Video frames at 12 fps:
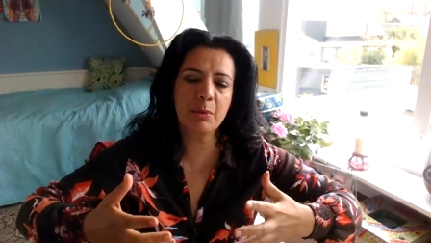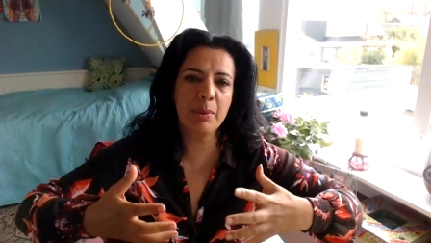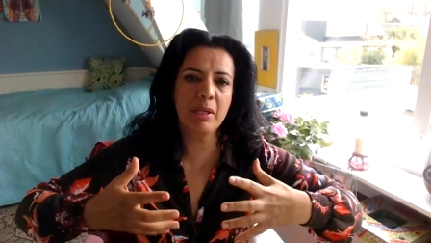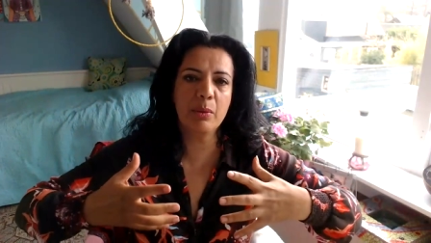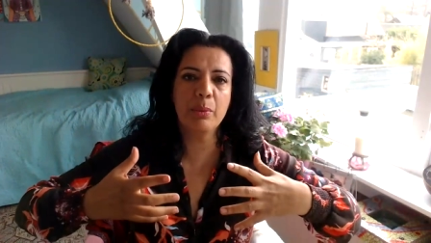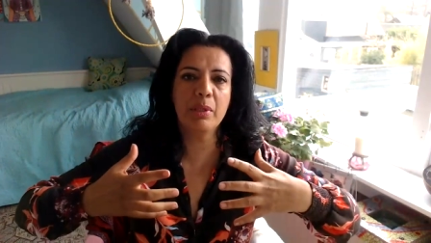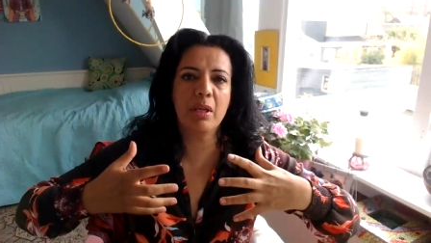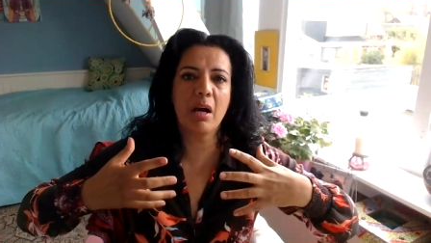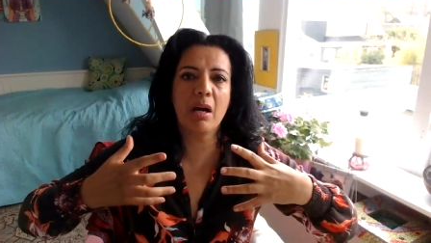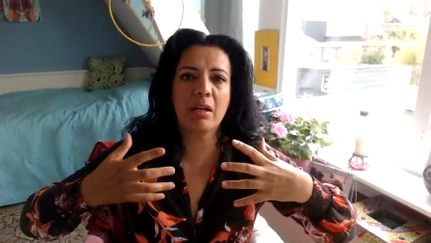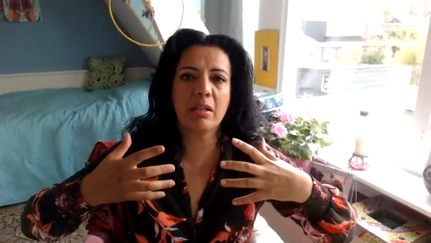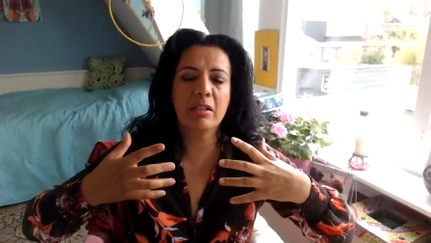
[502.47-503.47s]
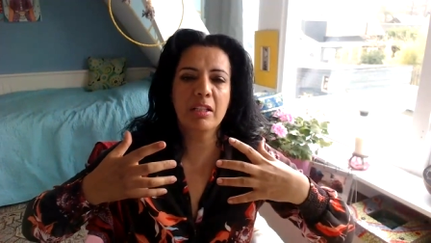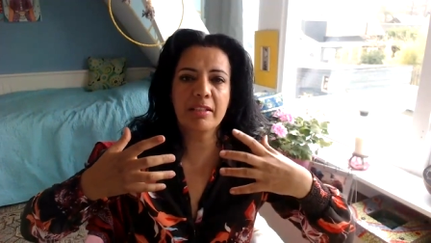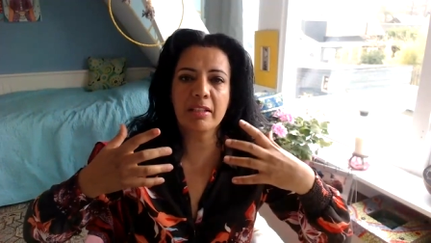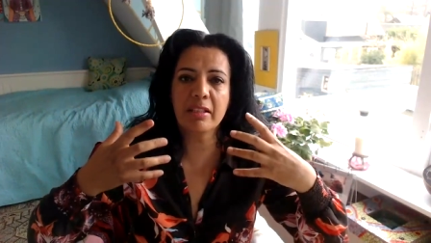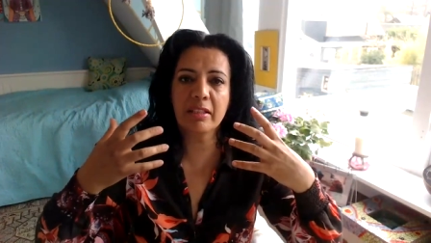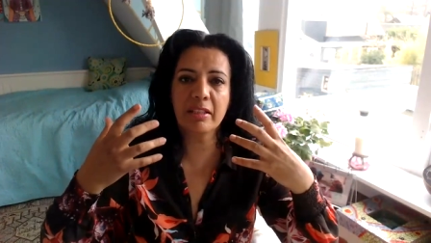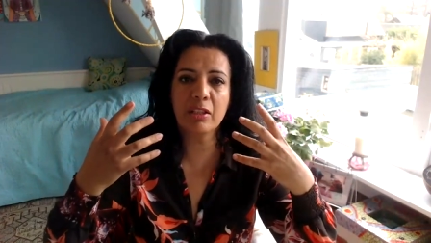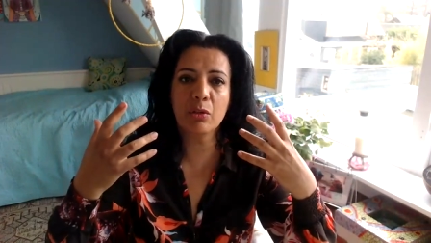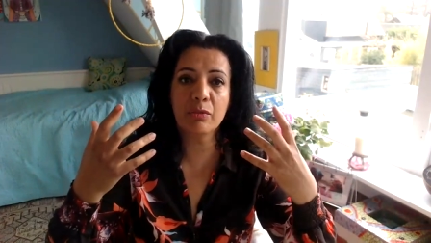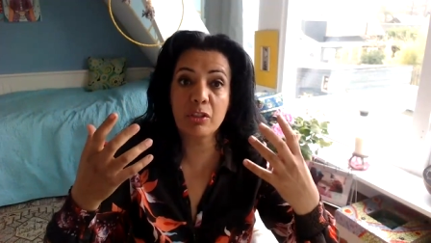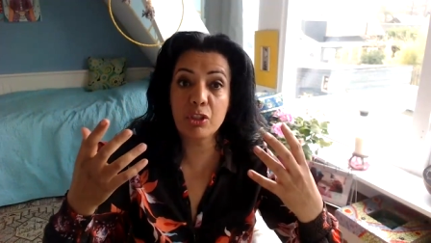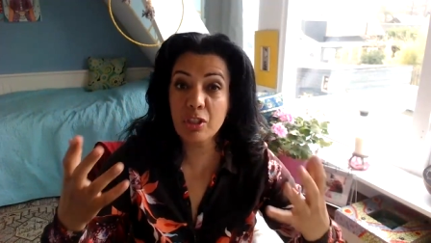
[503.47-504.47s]
the way we are taking care
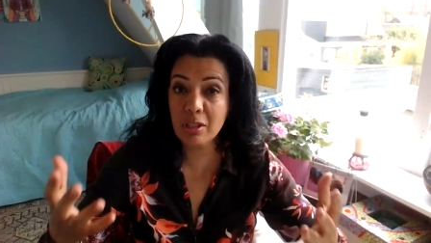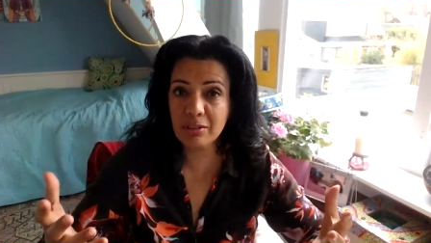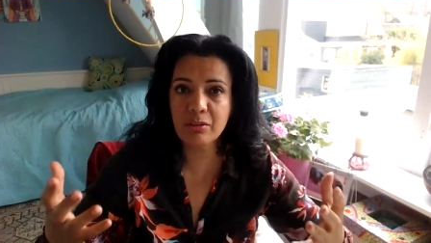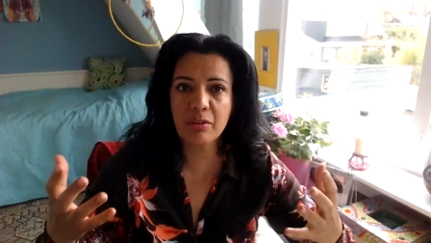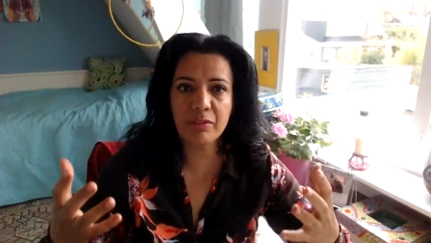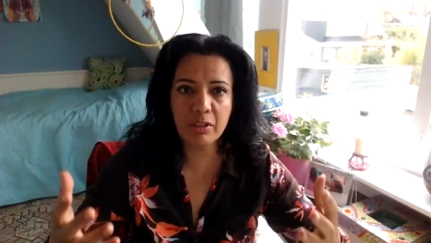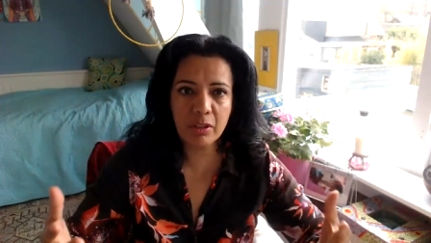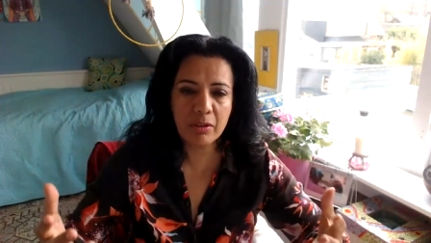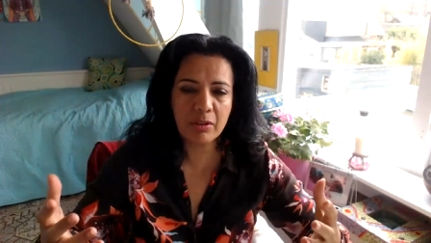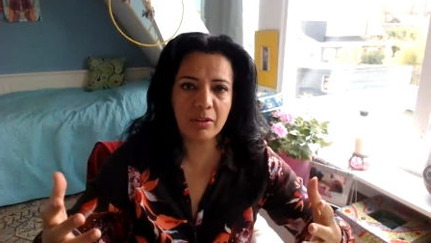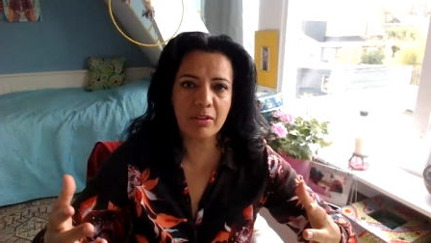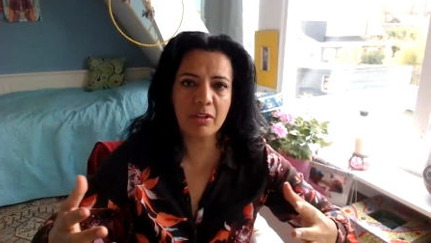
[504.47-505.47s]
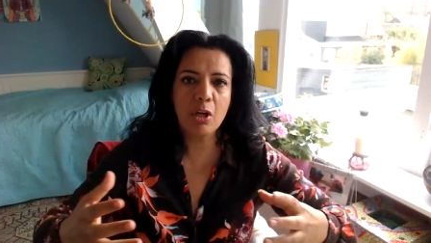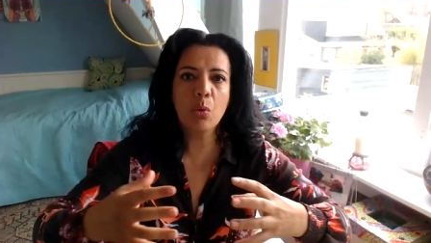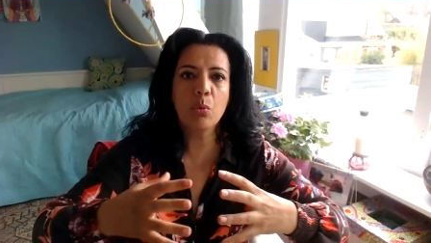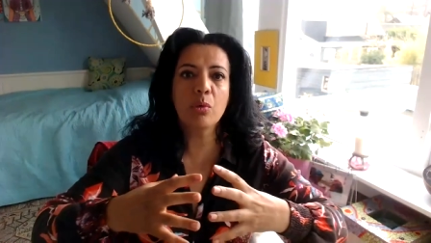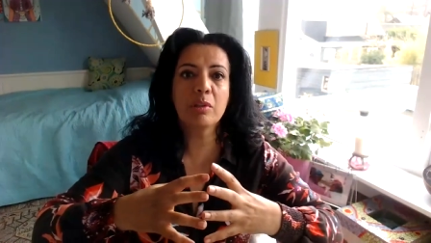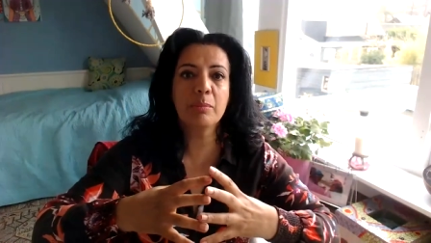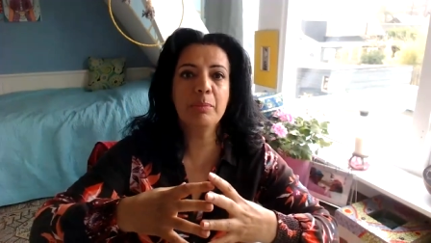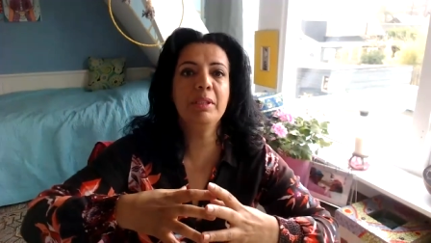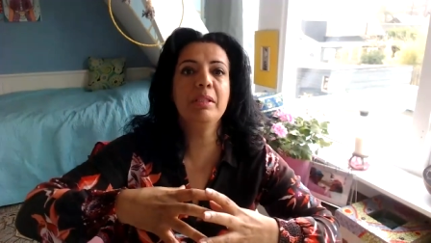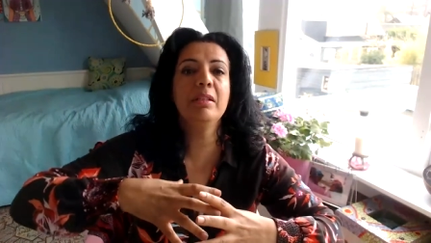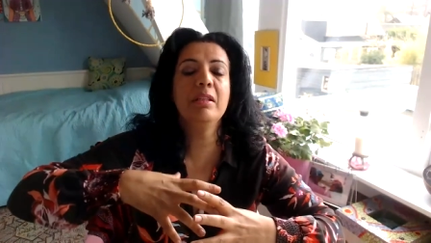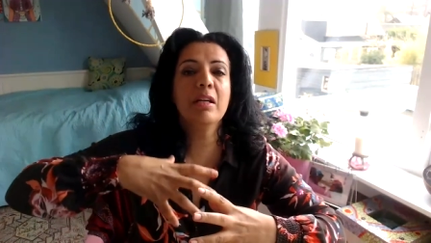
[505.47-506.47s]
of the children of the earth will
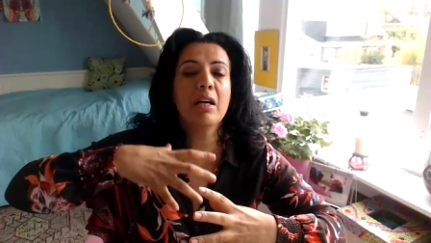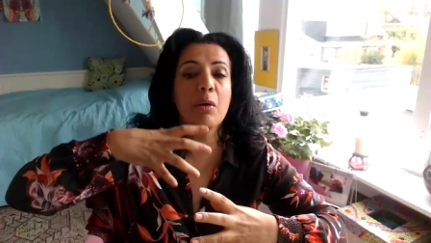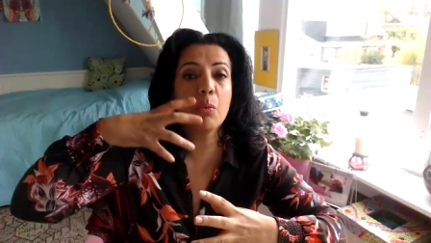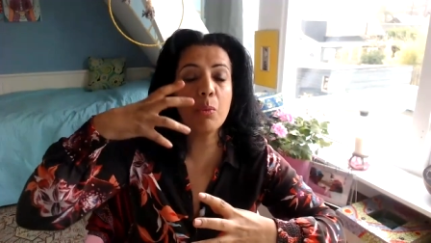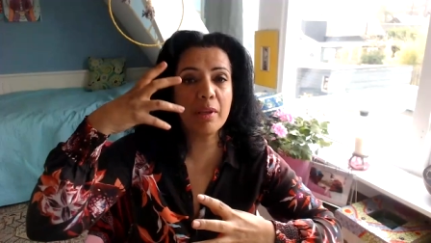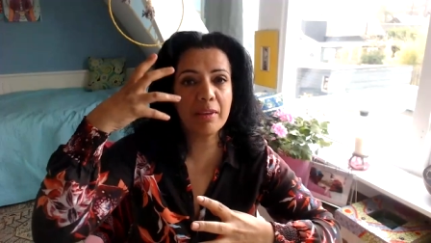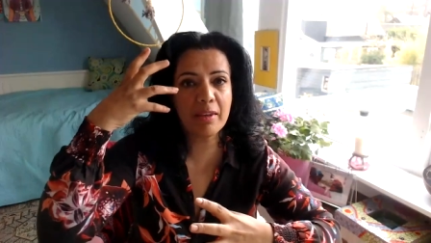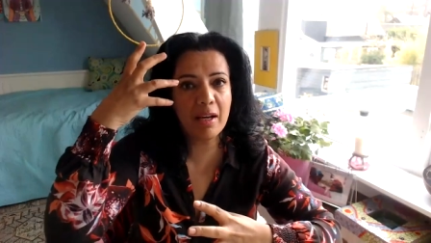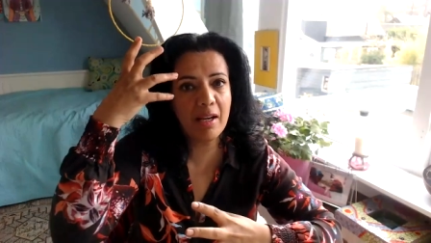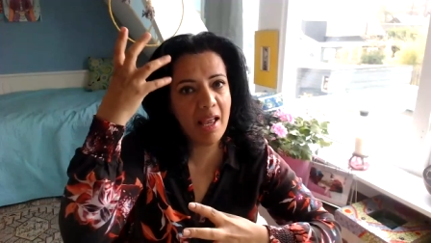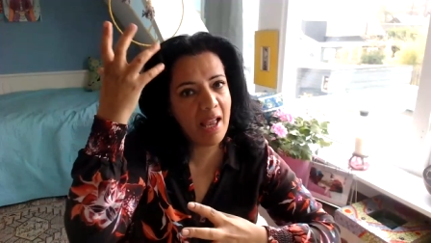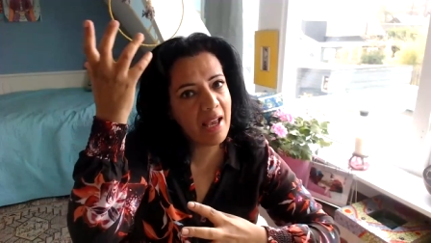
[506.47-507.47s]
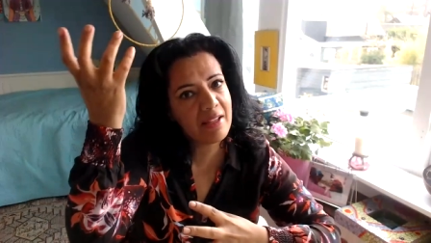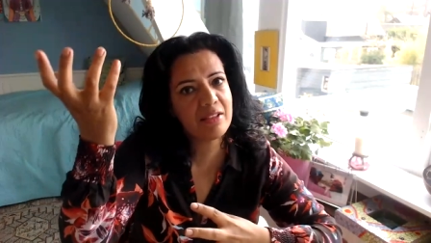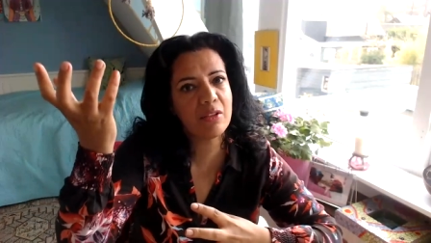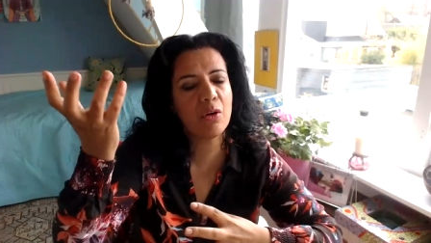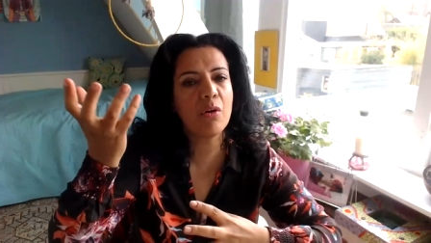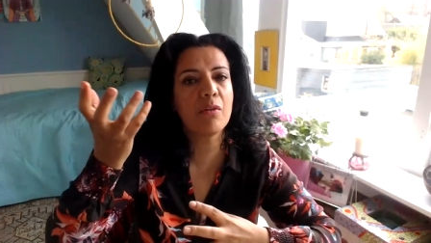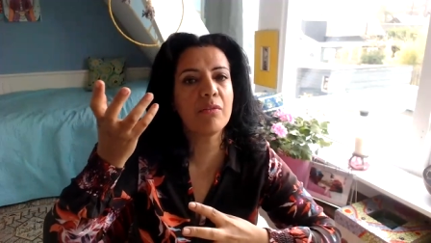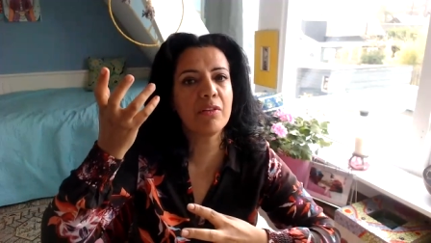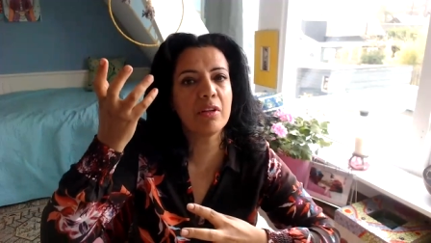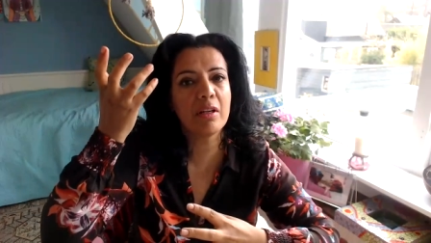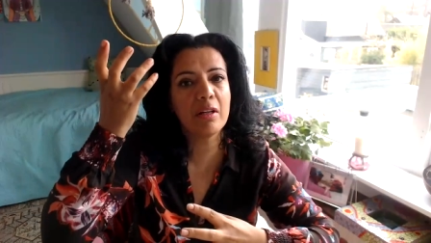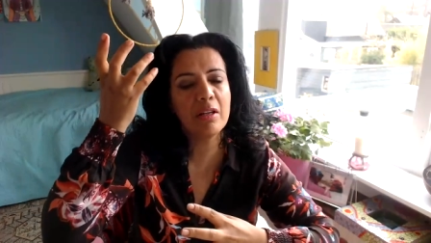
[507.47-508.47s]
be with ahead of
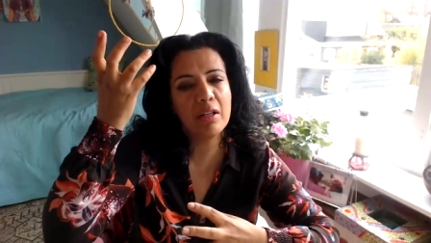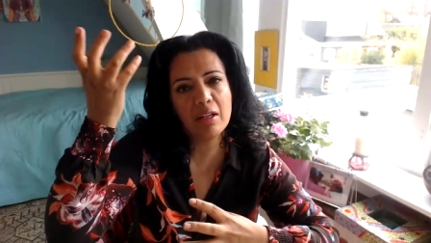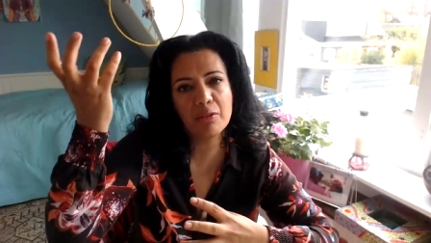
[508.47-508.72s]
the